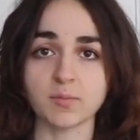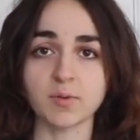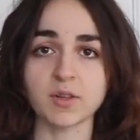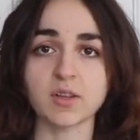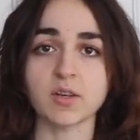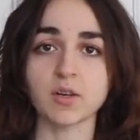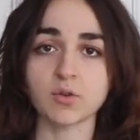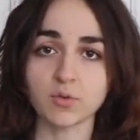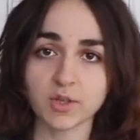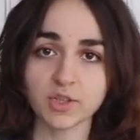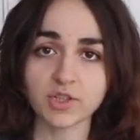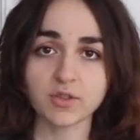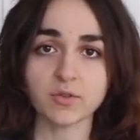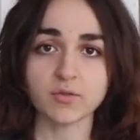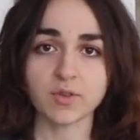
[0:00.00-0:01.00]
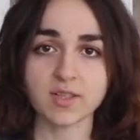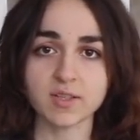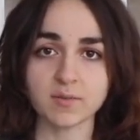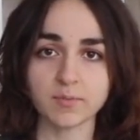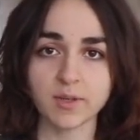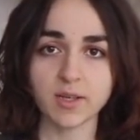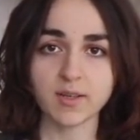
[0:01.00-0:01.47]
but the original
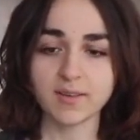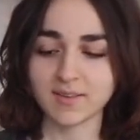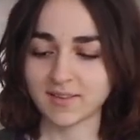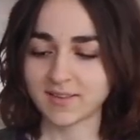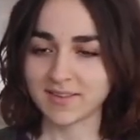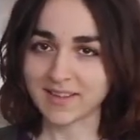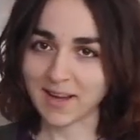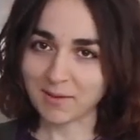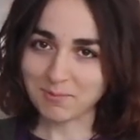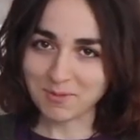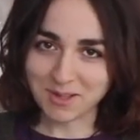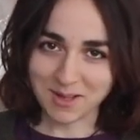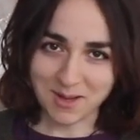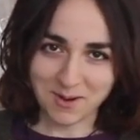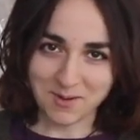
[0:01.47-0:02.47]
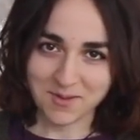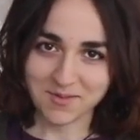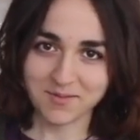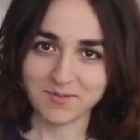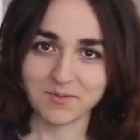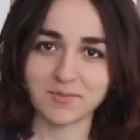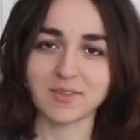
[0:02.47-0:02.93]
recipe down
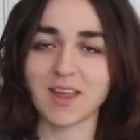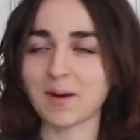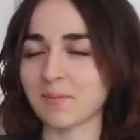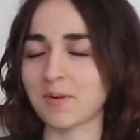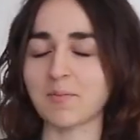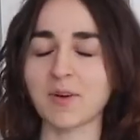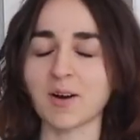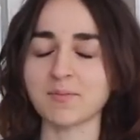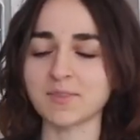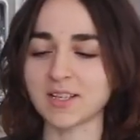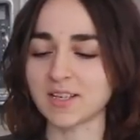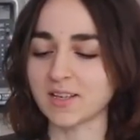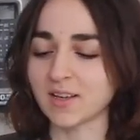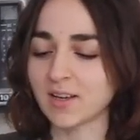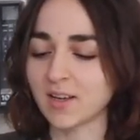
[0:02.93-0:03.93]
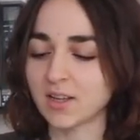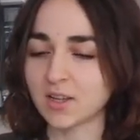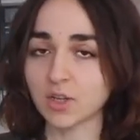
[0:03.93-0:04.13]
below that my mom did,